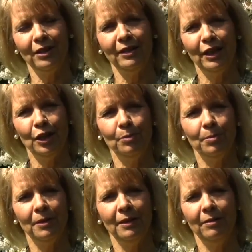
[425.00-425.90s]
you can help
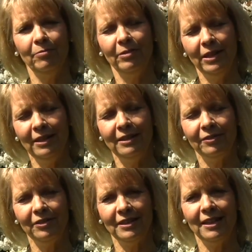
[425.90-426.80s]
in many
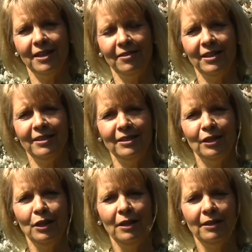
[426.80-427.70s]
different areas
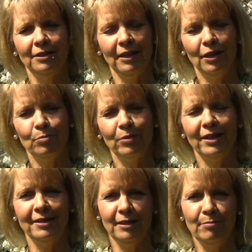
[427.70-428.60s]
to help
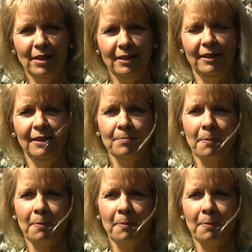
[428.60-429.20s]
raise the money.